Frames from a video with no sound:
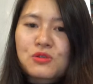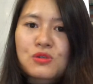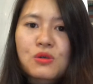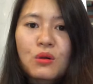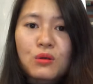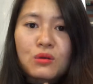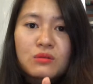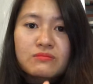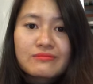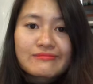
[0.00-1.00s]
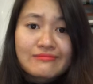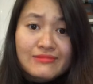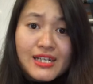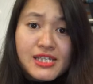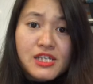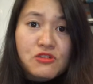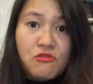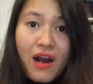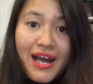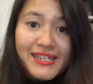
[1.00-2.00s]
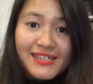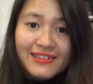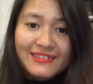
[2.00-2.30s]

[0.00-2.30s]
school is this right